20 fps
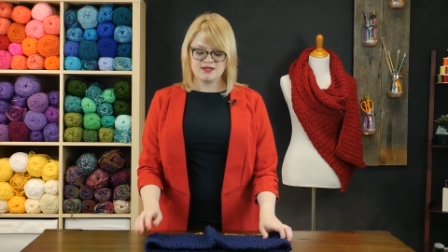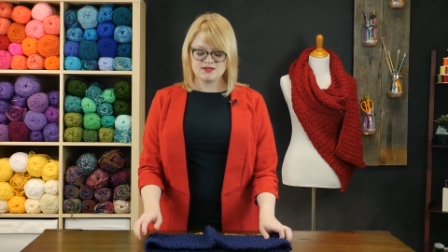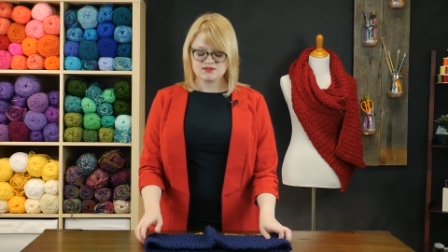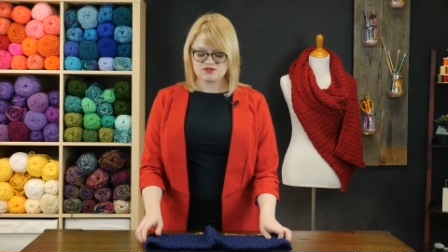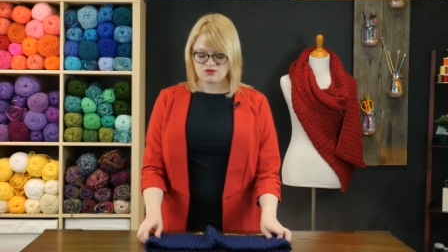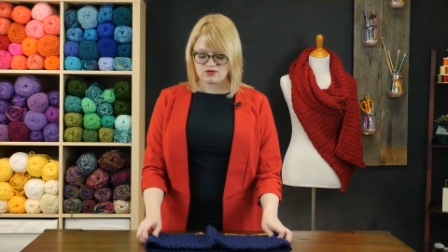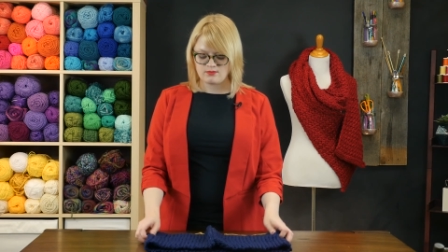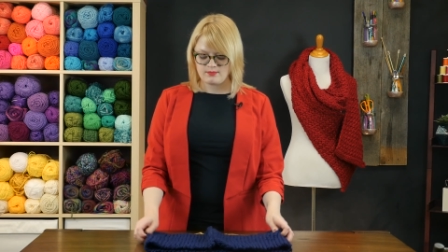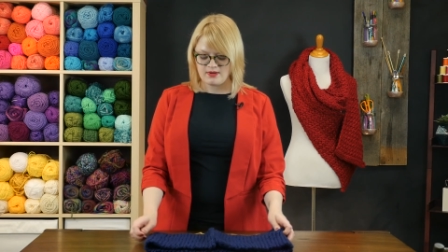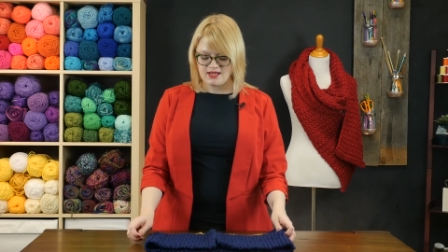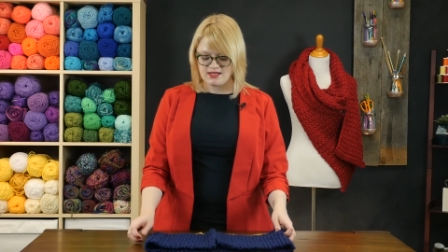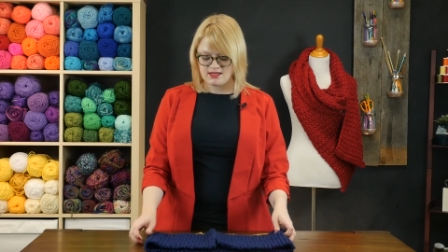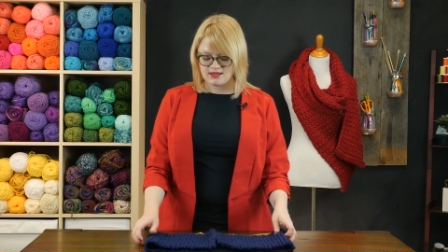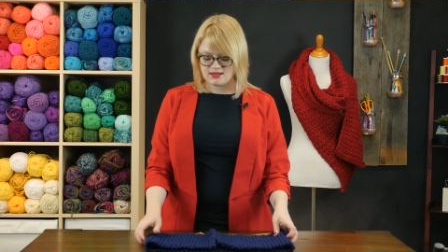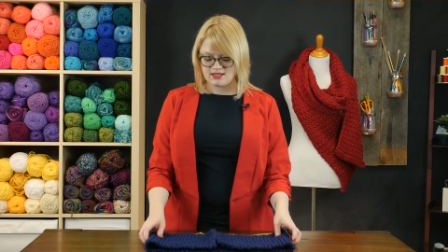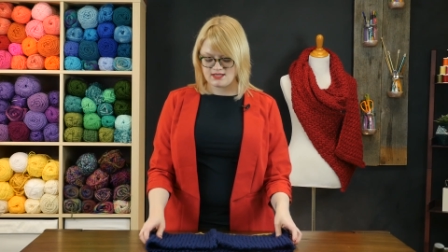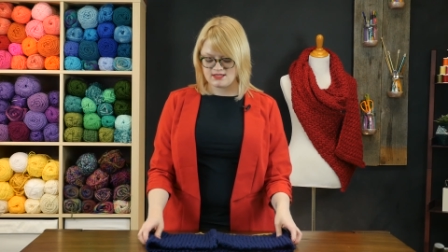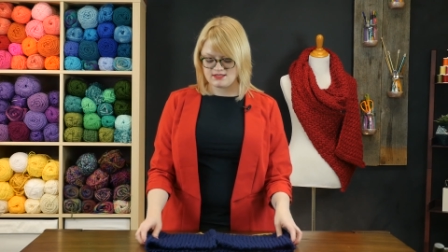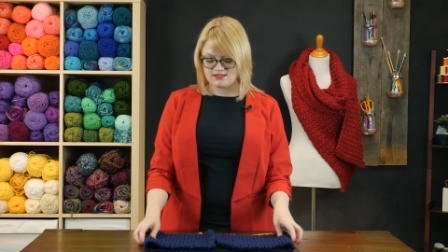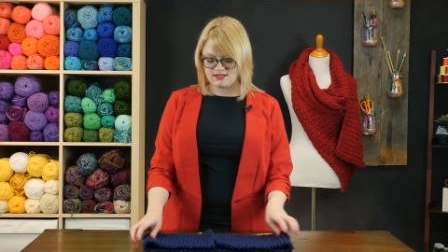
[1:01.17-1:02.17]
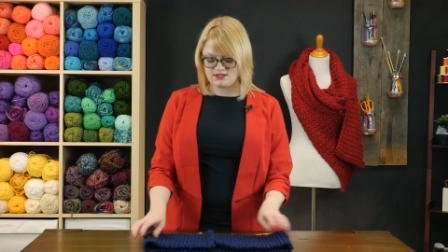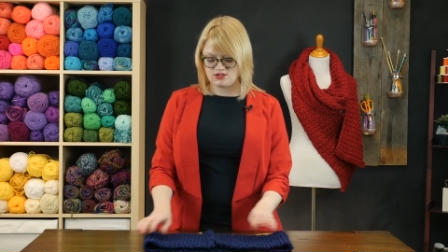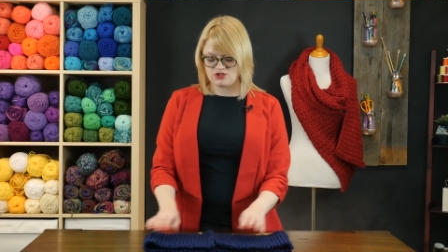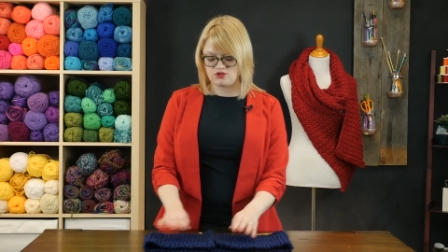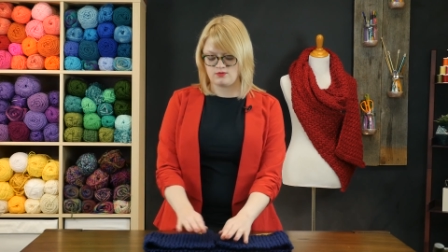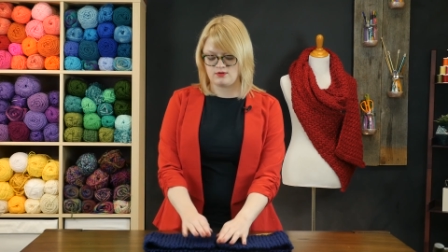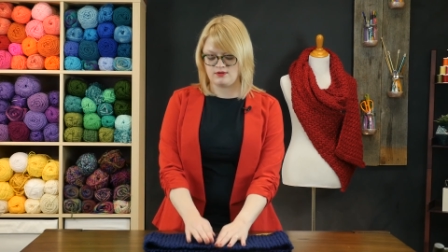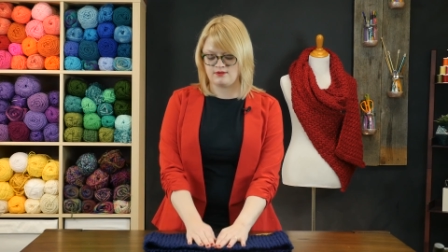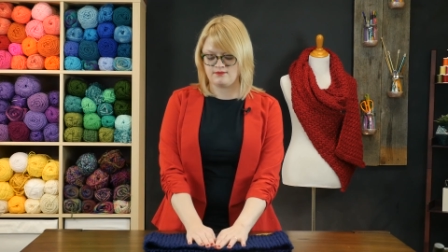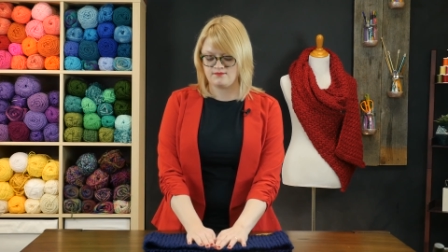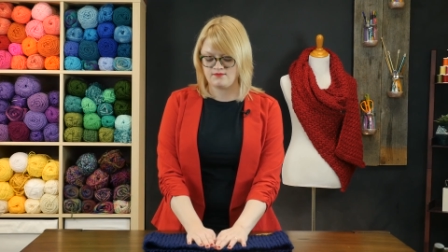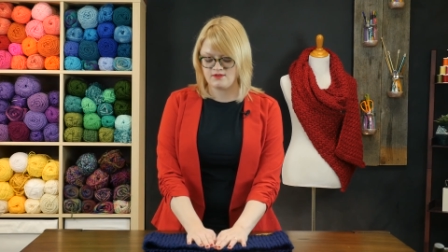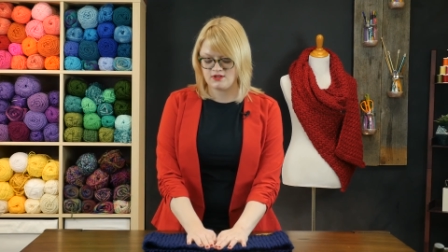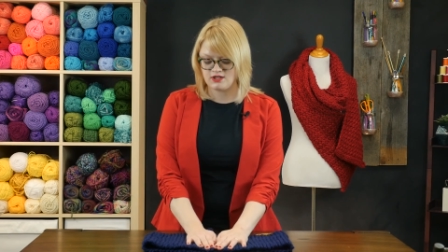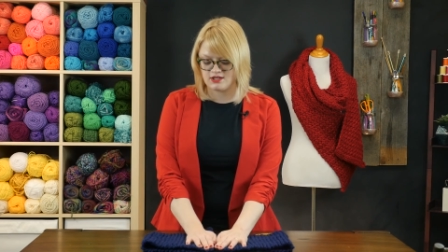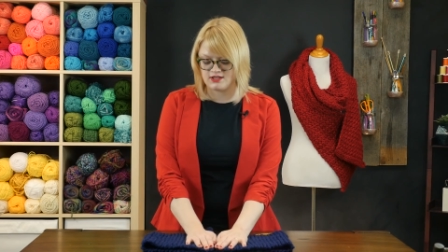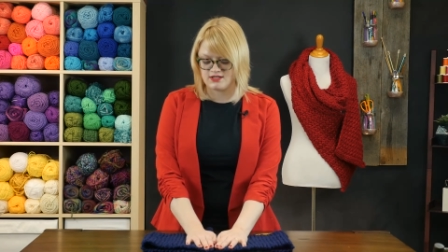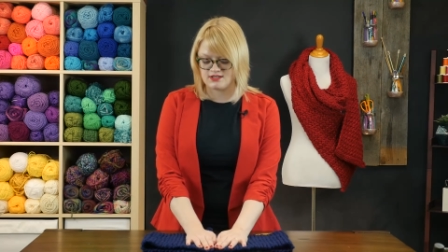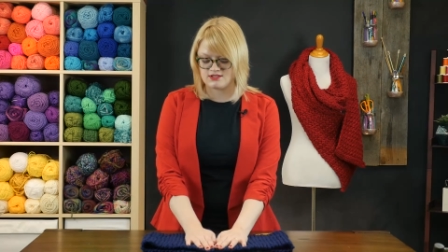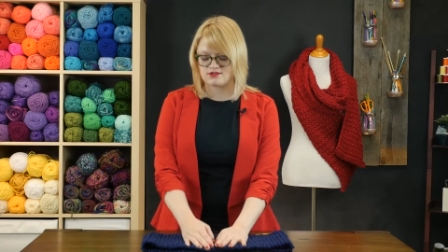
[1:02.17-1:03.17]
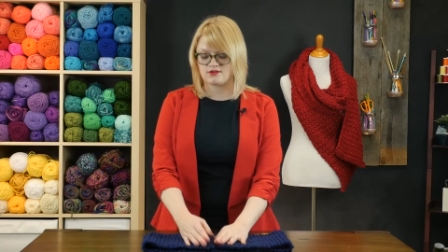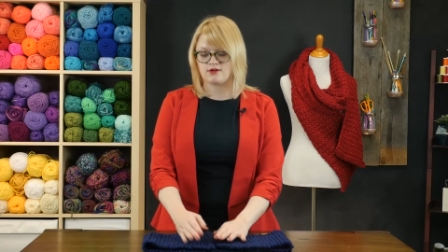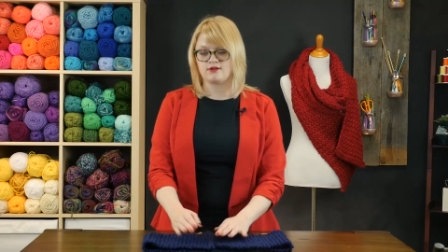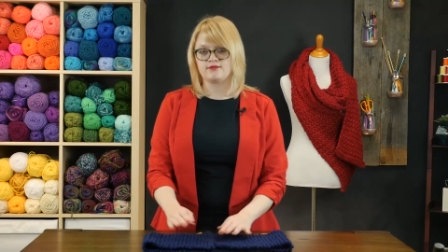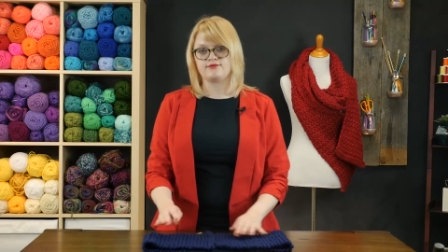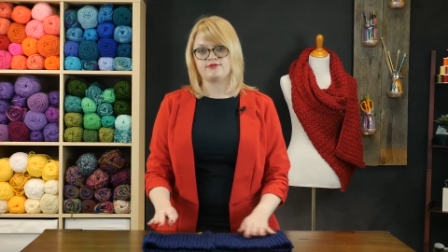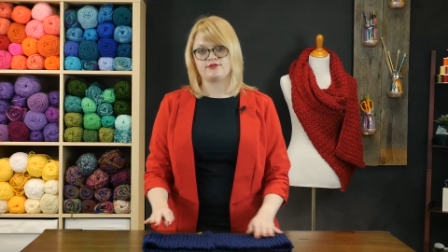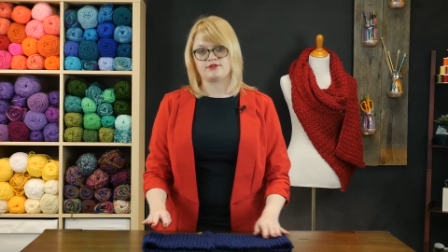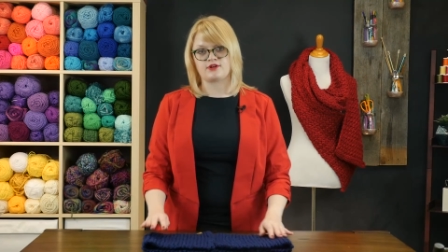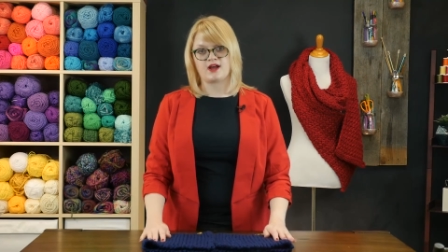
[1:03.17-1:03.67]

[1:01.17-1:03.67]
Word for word: So to make this into an infinity scarf or